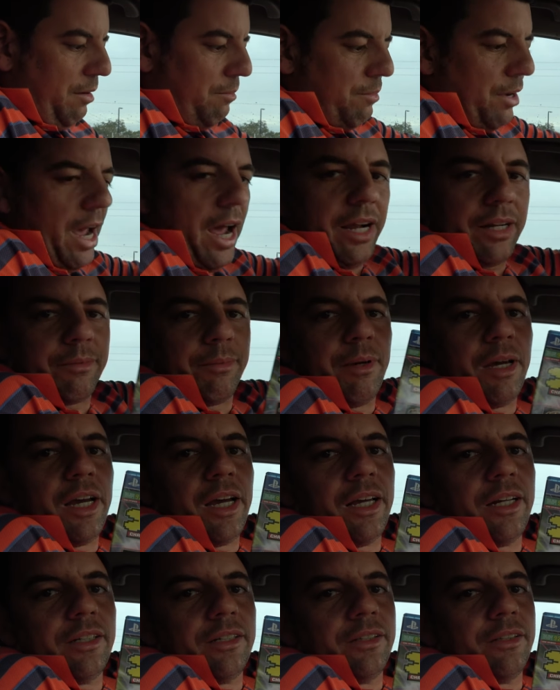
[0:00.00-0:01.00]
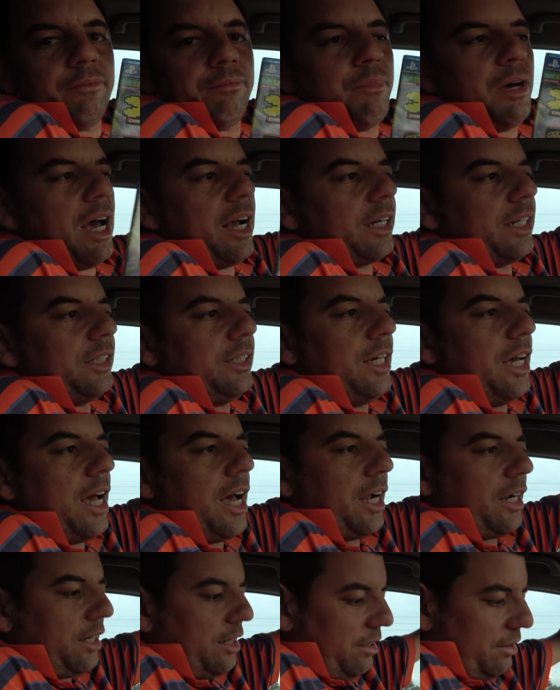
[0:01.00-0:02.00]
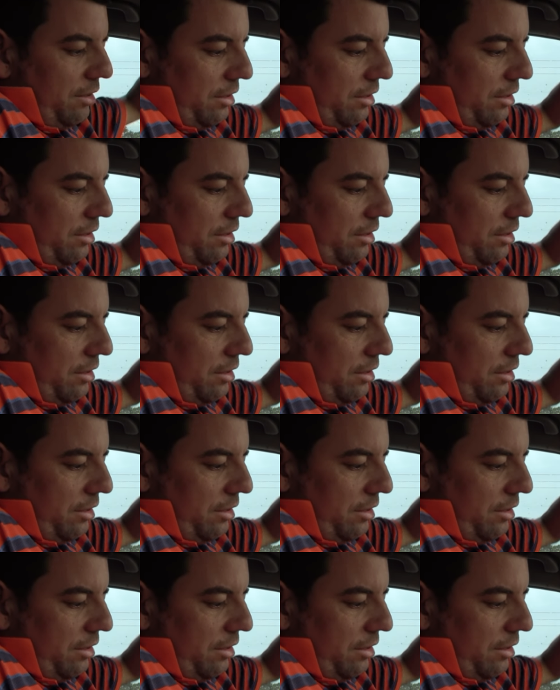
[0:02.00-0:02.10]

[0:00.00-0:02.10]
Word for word: Pac-Man, Pack Attack.